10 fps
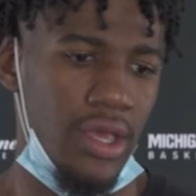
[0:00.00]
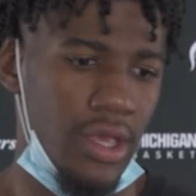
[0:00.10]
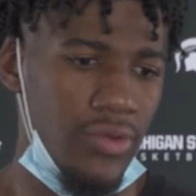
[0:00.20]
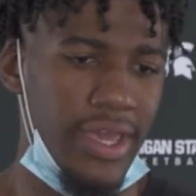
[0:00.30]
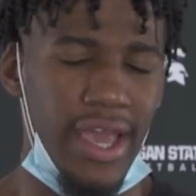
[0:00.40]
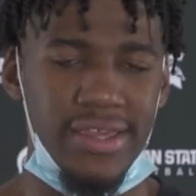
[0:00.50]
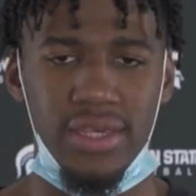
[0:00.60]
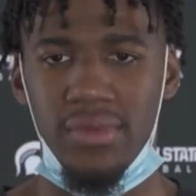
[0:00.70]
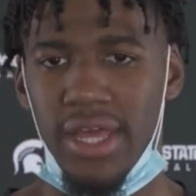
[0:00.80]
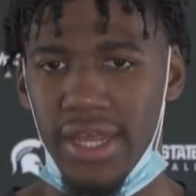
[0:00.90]
you can't
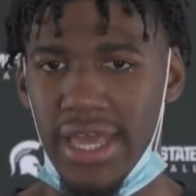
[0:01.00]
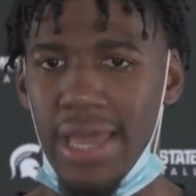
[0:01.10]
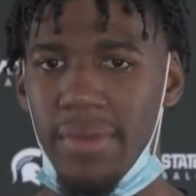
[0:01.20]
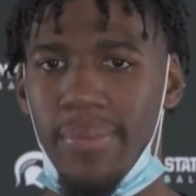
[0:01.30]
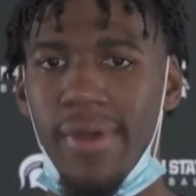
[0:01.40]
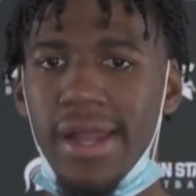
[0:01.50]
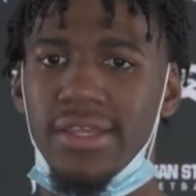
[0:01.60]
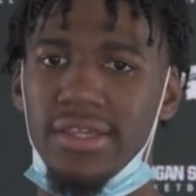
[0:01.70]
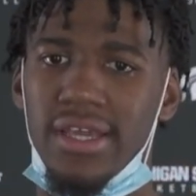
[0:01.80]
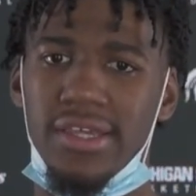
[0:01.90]
simulate a game in
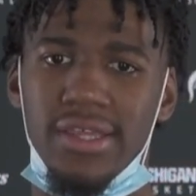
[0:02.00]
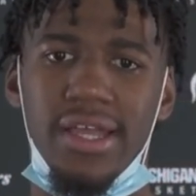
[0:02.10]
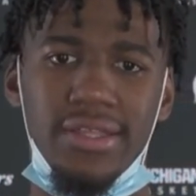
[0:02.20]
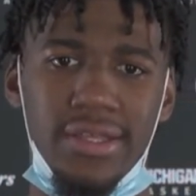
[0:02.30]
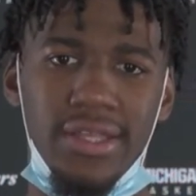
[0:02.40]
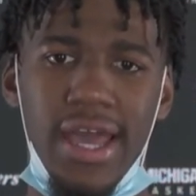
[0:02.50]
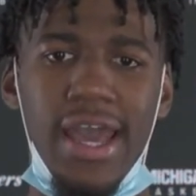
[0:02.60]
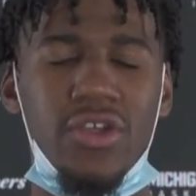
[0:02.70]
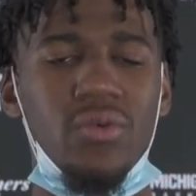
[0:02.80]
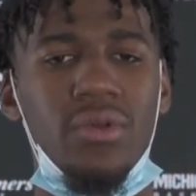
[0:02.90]
practice because it's not the
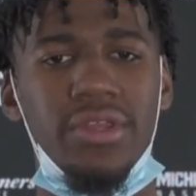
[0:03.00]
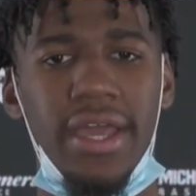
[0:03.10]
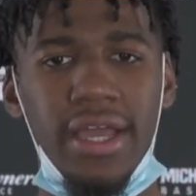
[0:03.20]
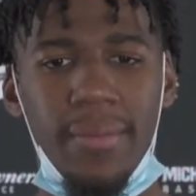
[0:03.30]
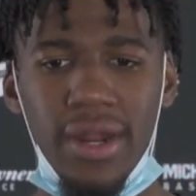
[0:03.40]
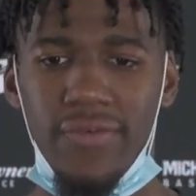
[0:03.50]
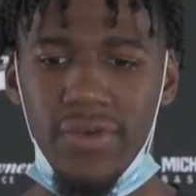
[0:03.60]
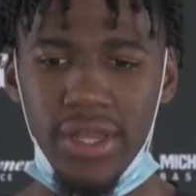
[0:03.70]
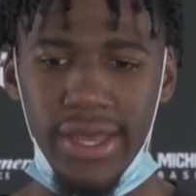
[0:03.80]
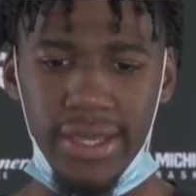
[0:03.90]
actual thing, but I
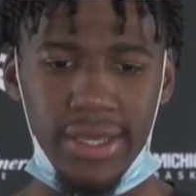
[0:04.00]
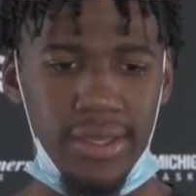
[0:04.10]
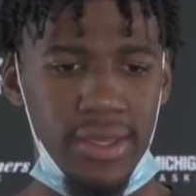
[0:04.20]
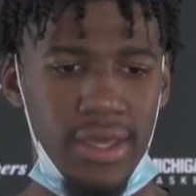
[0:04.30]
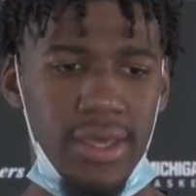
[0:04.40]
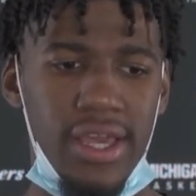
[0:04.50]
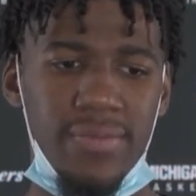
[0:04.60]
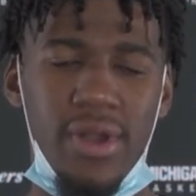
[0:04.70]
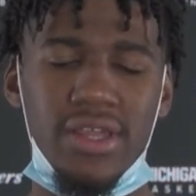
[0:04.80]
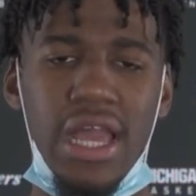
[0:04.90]
feel like as
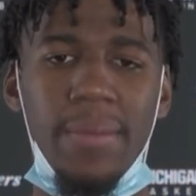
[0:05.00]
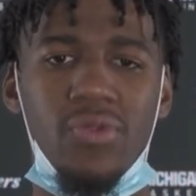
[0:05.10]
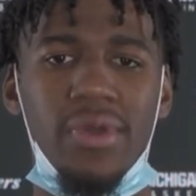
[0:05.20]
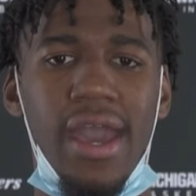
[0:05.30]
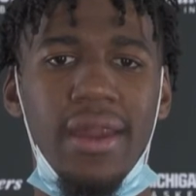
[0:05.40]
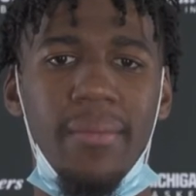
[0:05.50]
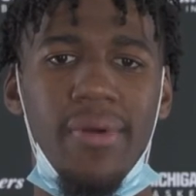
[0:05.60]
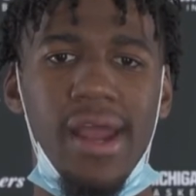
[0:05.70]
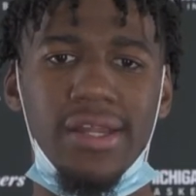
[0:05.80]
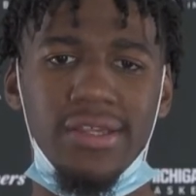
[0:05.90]
much time as we had in
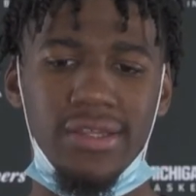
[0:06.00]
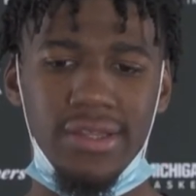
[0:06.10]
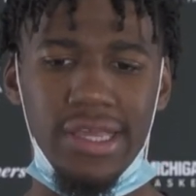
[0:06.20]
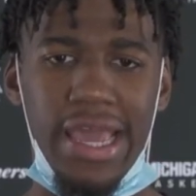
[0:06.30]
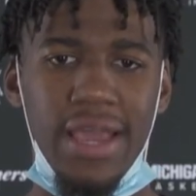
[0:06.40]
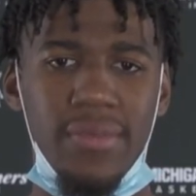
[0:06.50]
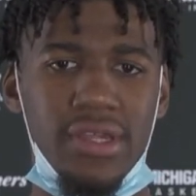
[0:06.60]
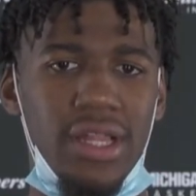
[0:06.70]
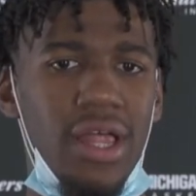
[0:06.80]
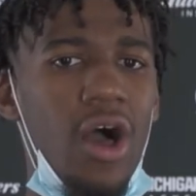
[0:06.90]
practice, the game is
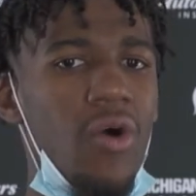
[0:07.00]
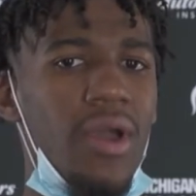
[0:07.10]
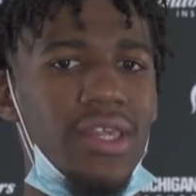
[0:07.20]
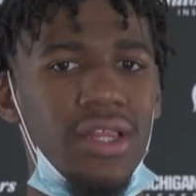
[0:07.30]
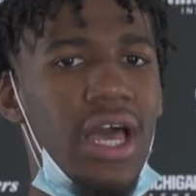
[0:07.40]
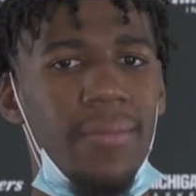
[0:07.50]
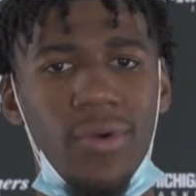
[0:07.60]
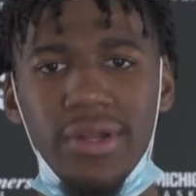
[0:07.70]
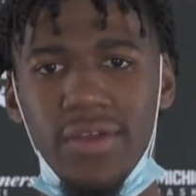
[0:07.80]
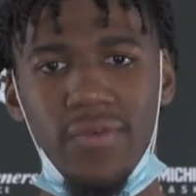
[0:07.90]
always a lot
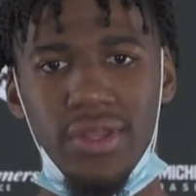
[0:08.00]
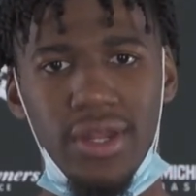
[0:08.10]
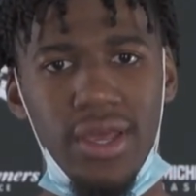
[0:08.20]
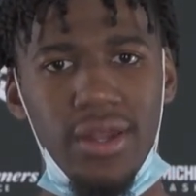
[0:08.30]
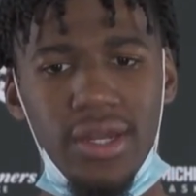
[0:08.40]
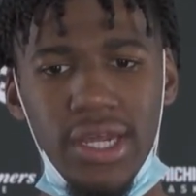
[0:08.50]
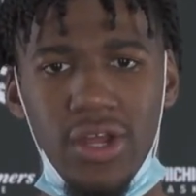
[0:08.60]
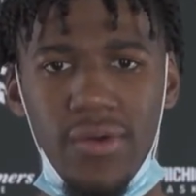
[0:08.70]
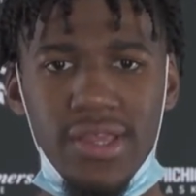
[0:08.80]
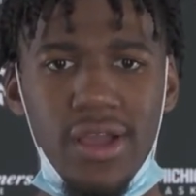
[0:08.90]
more different than that, you
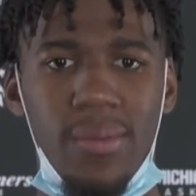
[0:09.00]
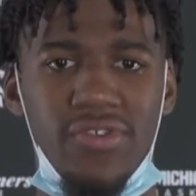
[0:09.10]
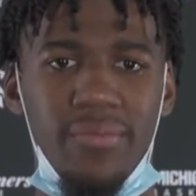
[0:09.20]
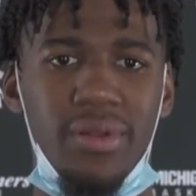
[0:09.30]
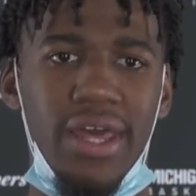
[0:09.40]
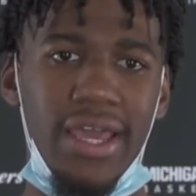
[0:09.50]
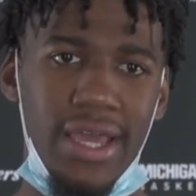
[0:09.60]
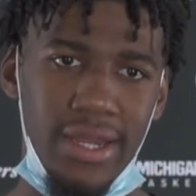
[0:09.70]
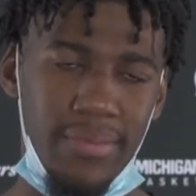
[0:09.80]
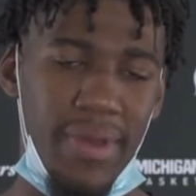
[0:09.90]
know, in terms of
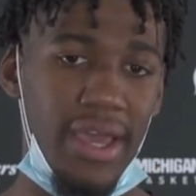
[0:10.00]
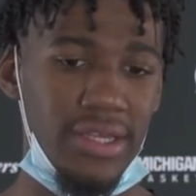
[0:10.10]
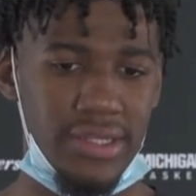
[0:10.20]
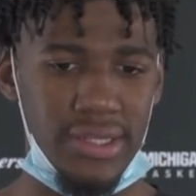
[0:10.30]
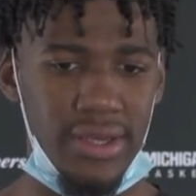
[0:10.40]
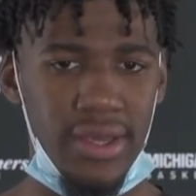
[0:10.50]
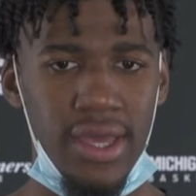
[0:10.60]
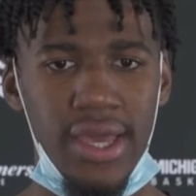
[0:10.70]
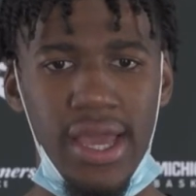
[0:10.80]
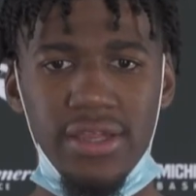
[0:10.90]
playing and pace
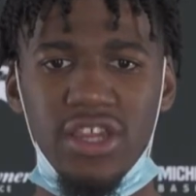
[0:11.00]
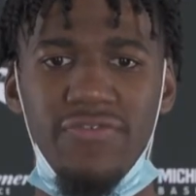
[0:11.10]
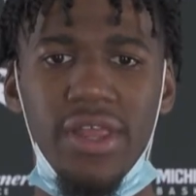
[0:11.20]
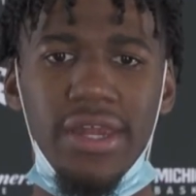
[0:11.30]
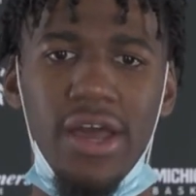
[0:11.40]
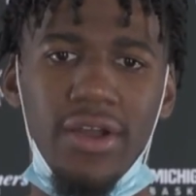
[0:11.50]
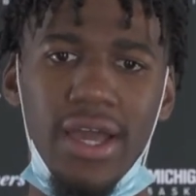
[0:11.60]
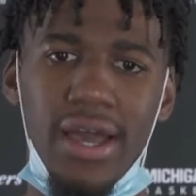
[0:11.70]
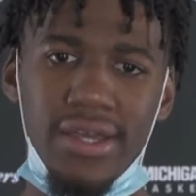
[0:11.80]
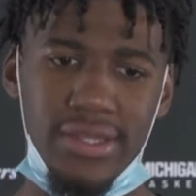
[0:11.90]
and just filling out
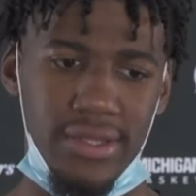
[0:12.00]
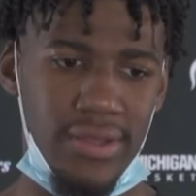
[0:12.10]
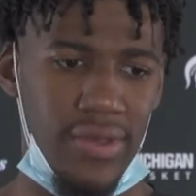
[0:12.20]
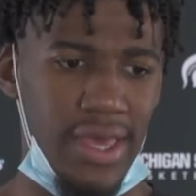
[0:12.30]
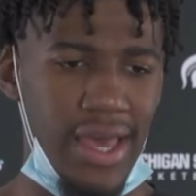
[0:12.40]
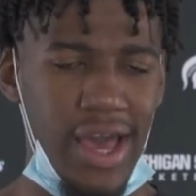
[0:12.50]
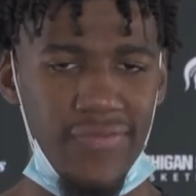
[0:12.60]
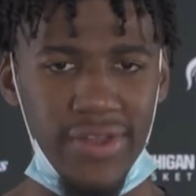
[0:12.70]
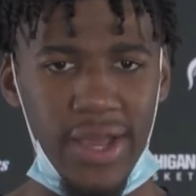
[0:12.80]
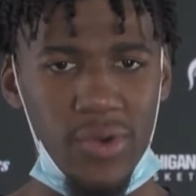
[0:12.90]
guys. And I
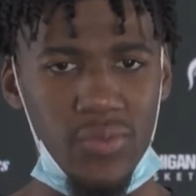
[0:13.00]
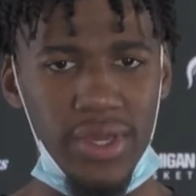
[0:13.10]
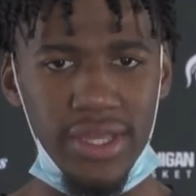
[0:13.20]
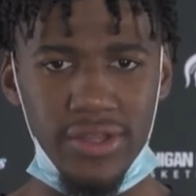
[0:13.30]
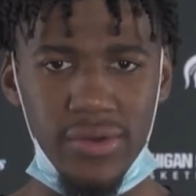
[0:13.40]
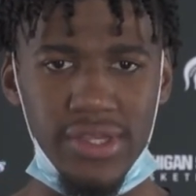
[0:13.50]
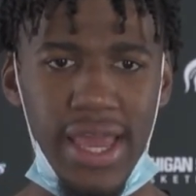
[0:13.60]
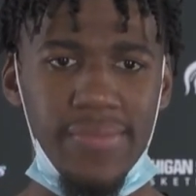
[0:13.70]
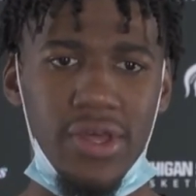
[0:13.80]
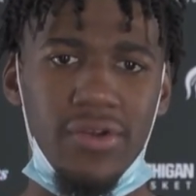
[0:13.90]
feel like once we get those
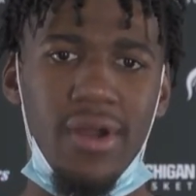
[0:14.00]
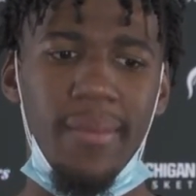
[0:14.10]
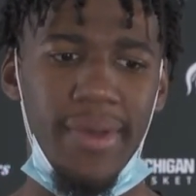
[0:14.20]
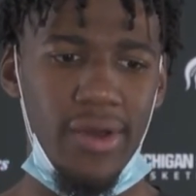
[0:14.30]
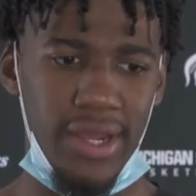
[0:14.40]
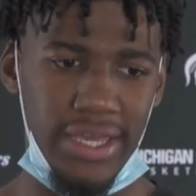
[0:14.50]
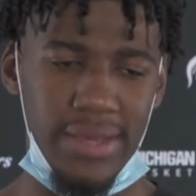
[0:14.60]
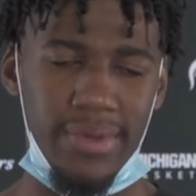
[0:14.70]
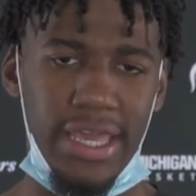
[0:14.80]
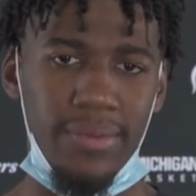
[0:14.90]
games under our belt and
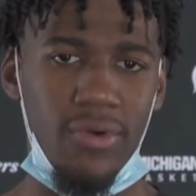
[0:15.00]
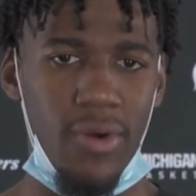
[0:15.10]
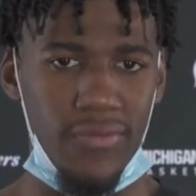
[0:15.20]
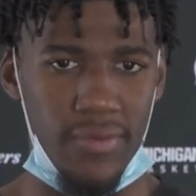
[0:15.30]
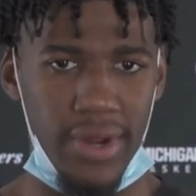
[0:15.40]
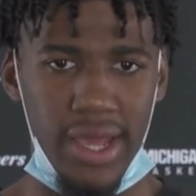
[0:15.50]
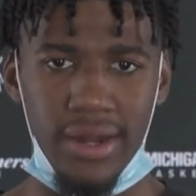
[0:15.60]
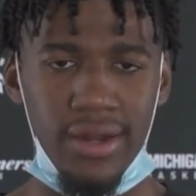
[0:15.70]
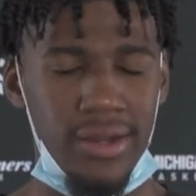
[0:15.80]
keep growing from that,